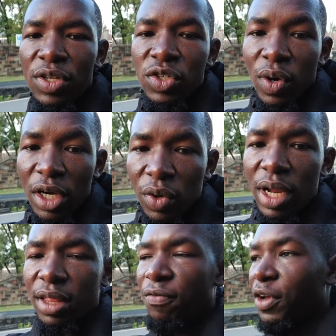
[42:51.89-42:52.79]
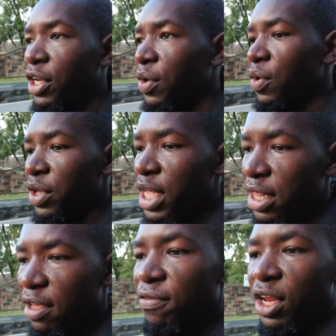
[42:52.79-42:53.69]
So I'll do another video in
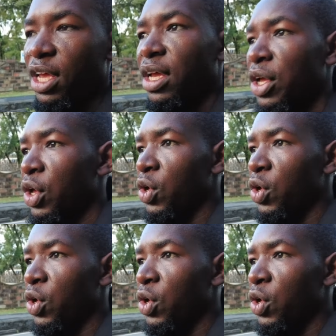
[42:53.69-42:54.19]
the evening.